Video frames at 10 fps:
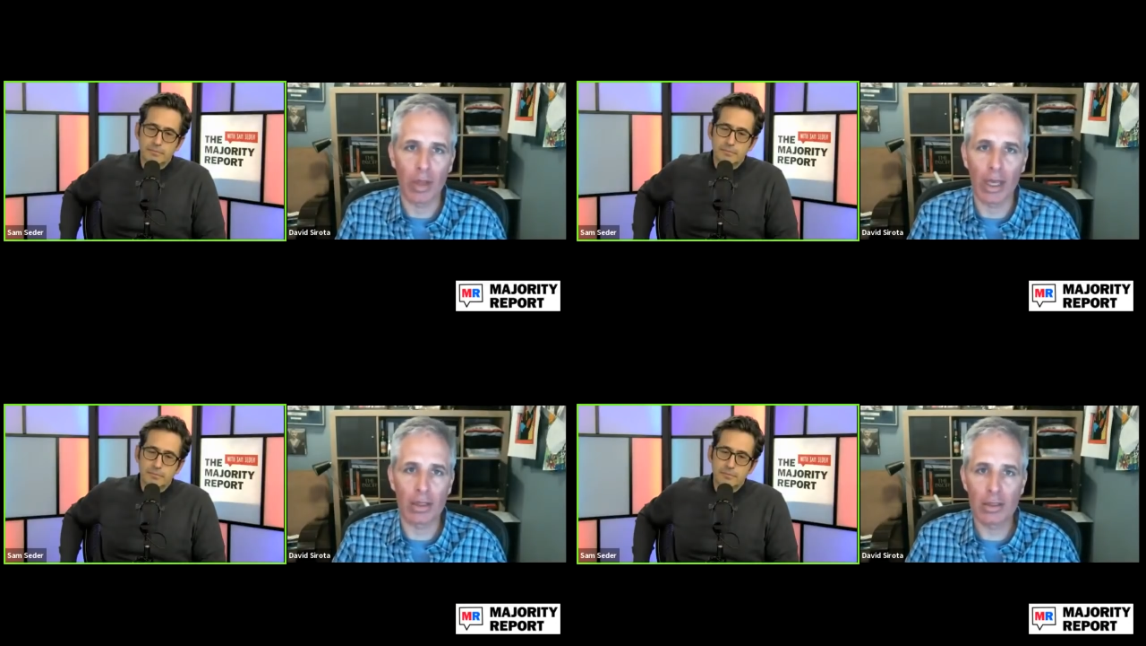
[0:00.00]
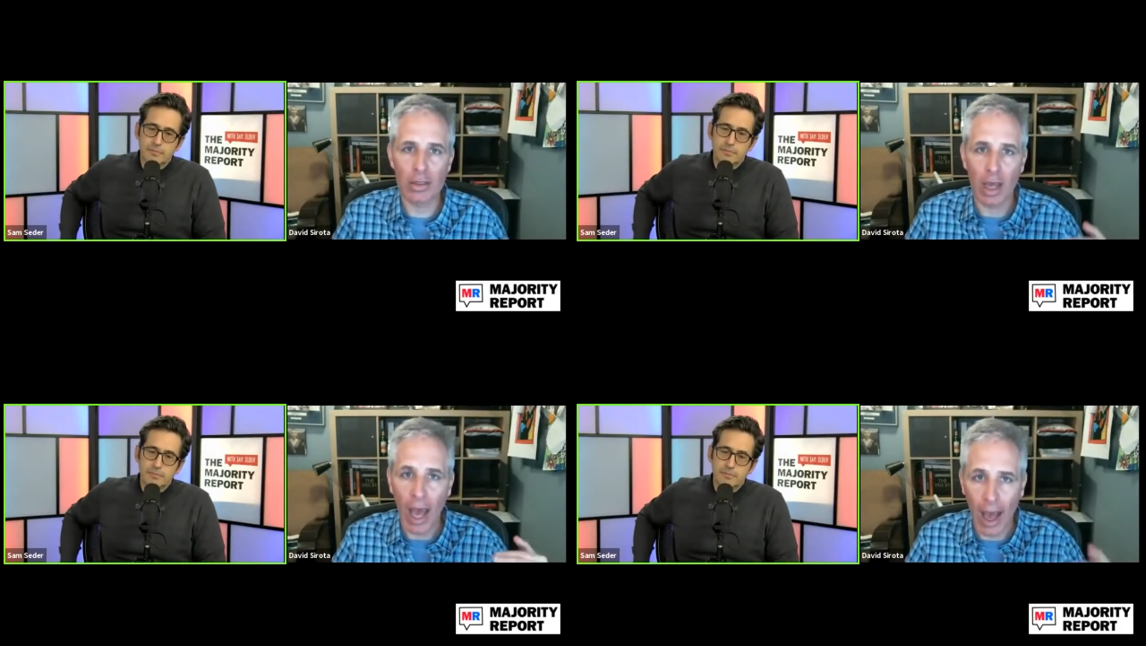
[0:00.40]
Speaker 1: Like
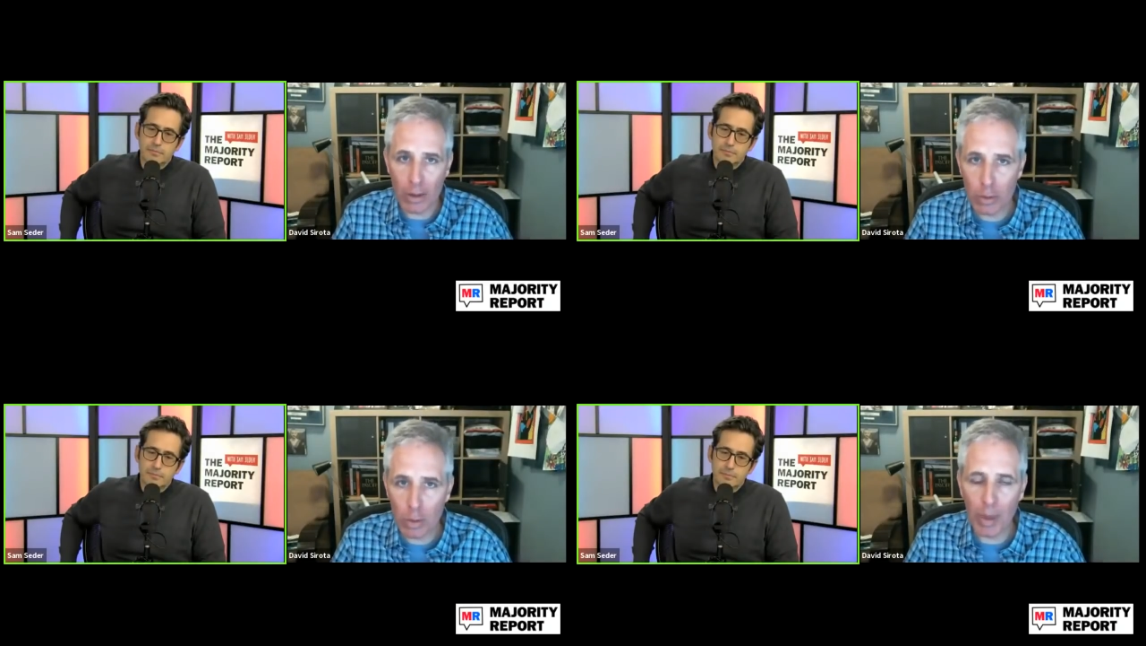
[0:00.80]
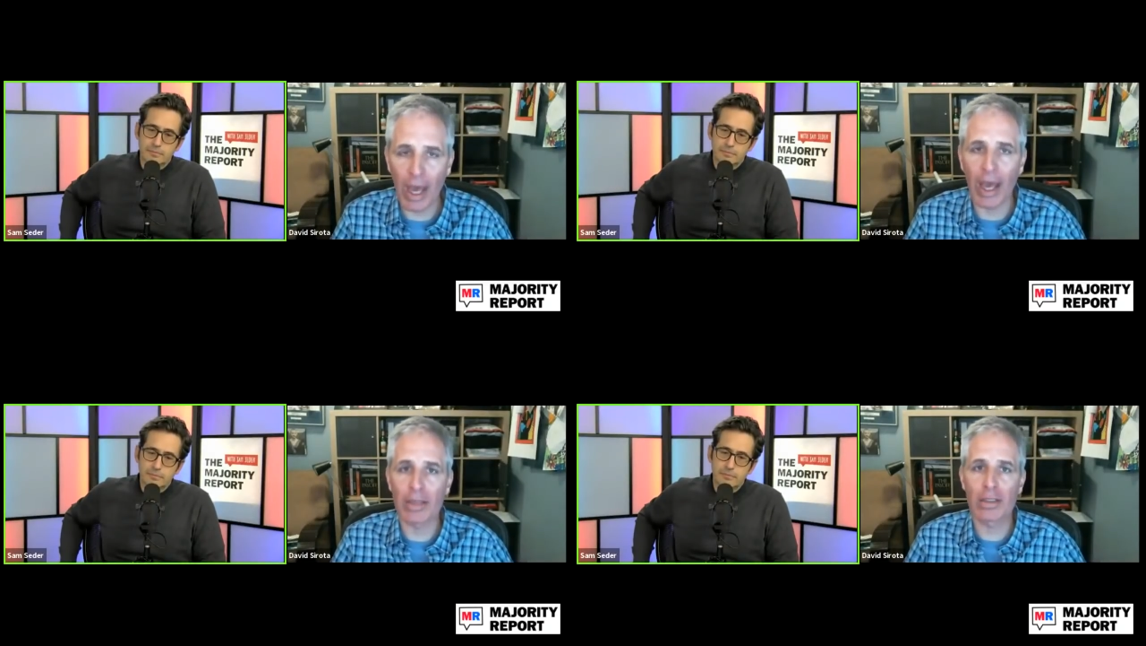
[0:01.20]
this, the House will
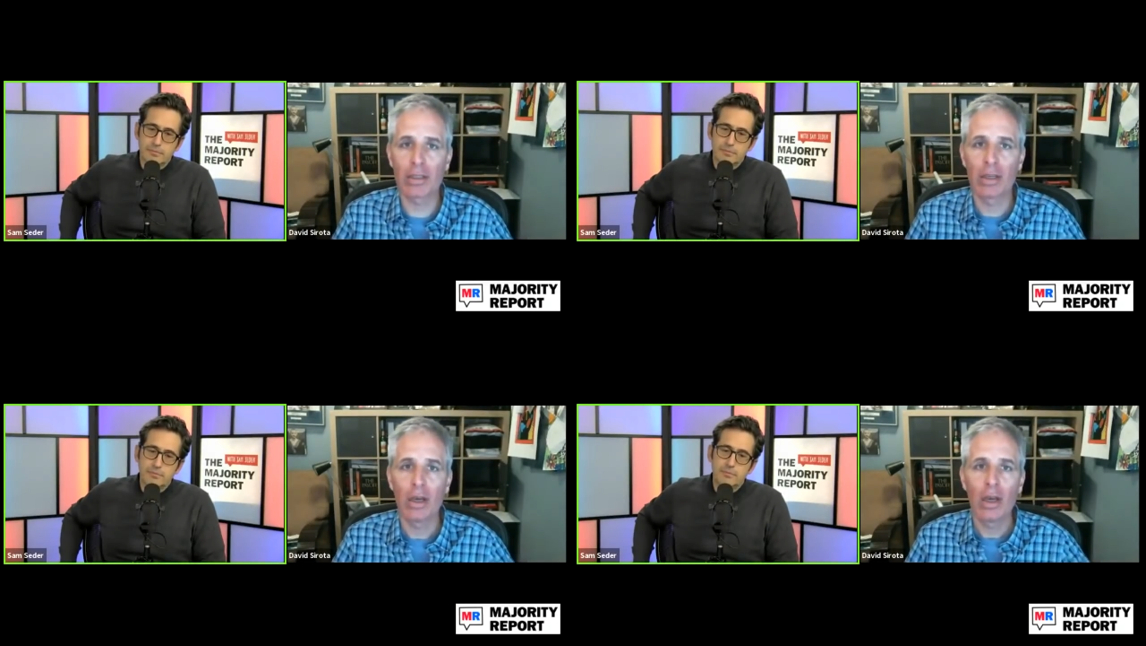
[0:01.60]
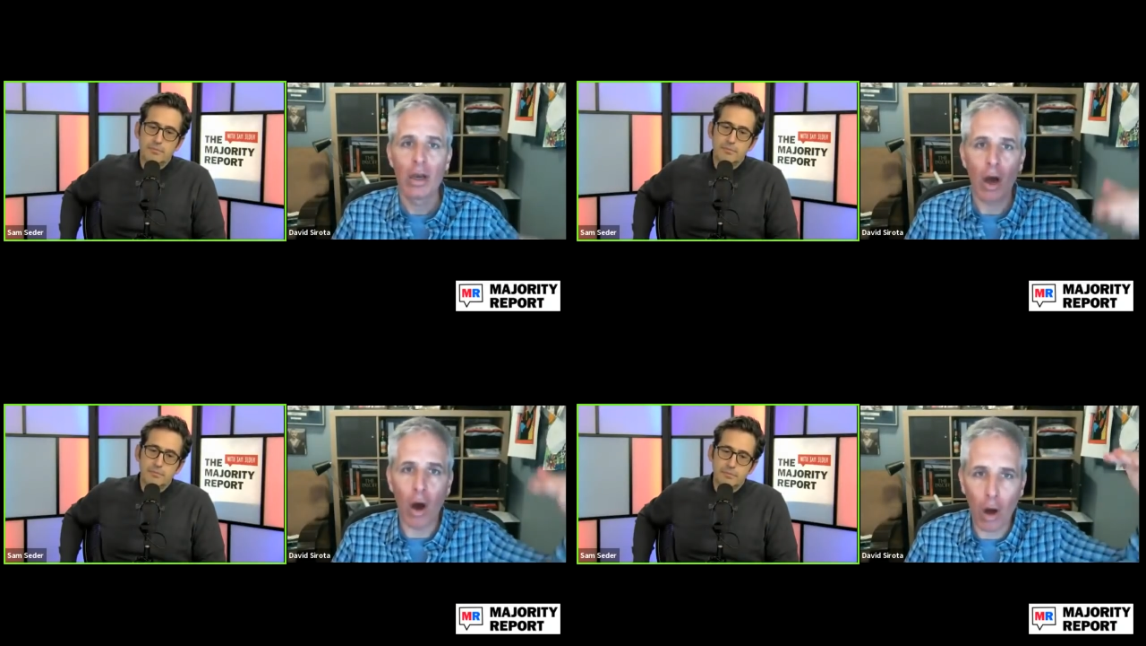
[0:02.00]
pass
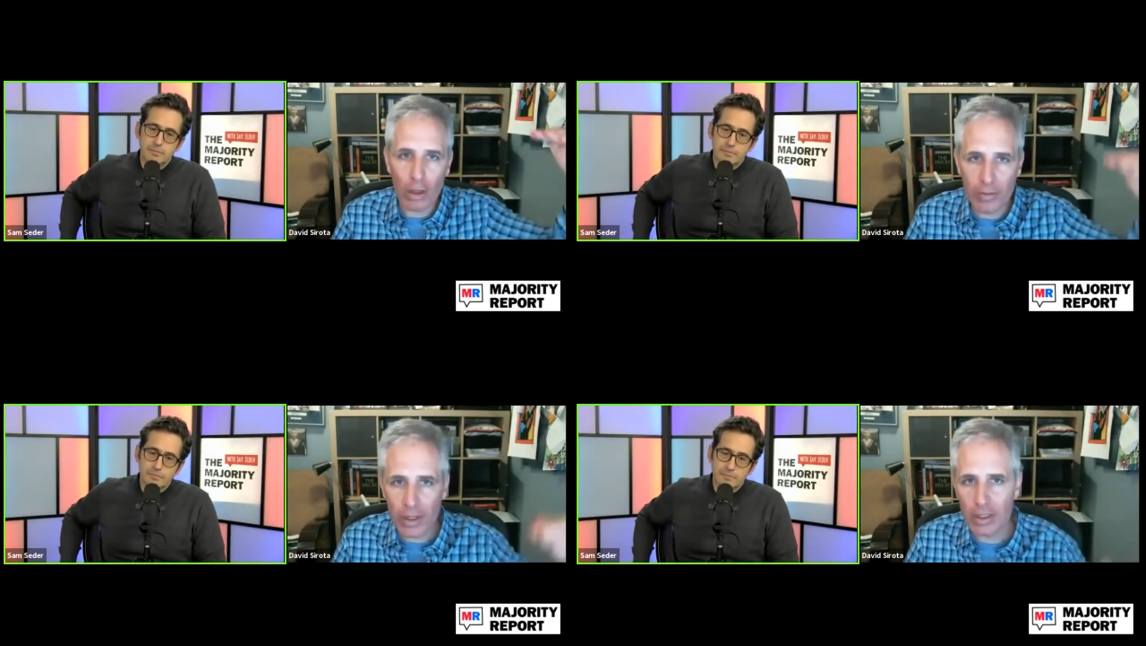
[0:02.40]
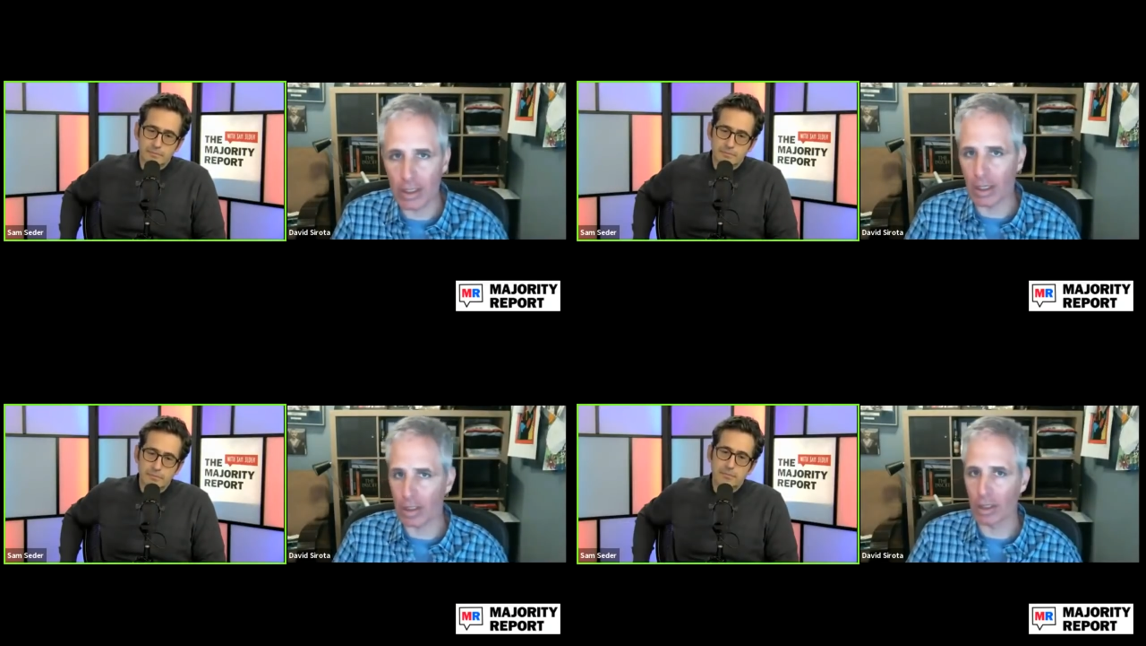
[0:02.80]
all of
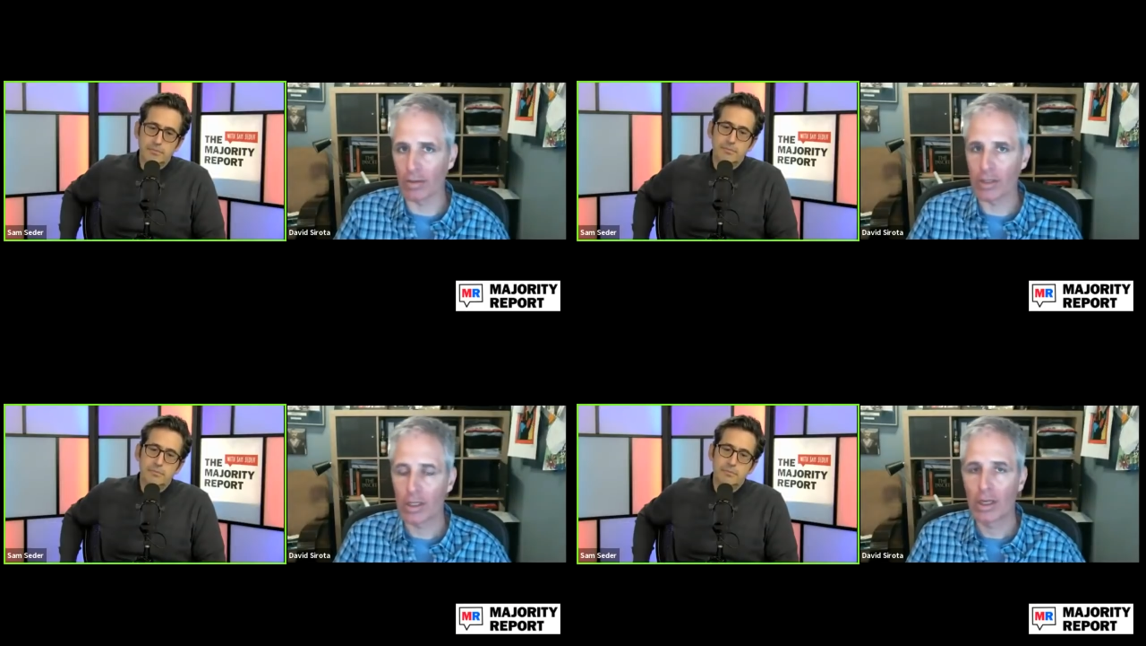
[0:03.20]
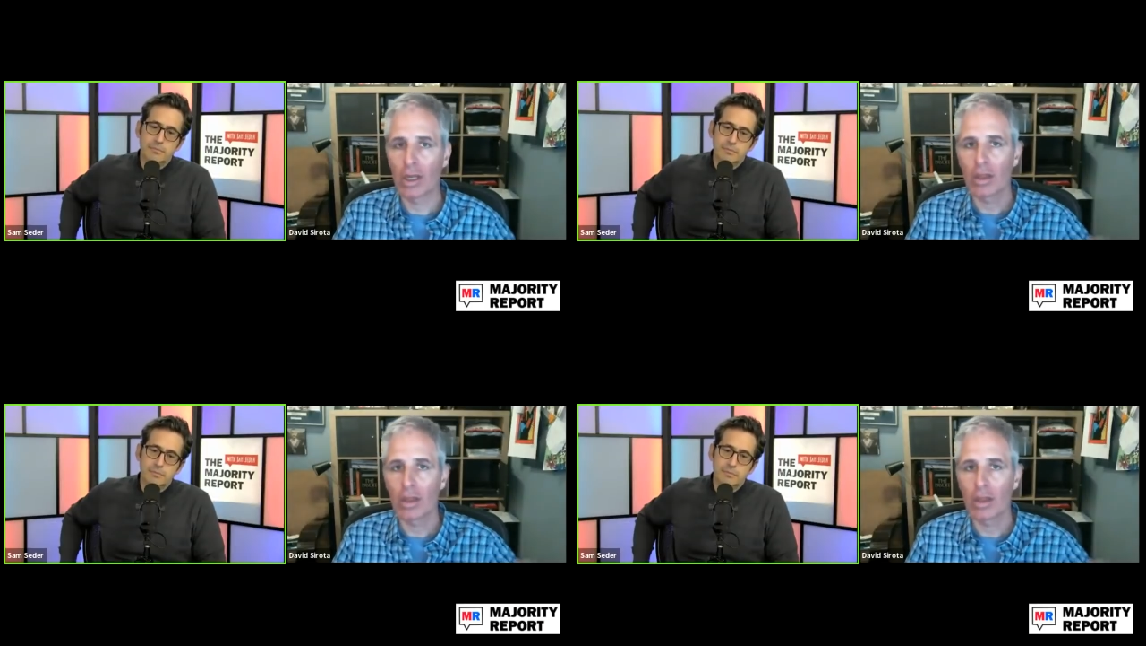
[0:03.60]
these initiatives.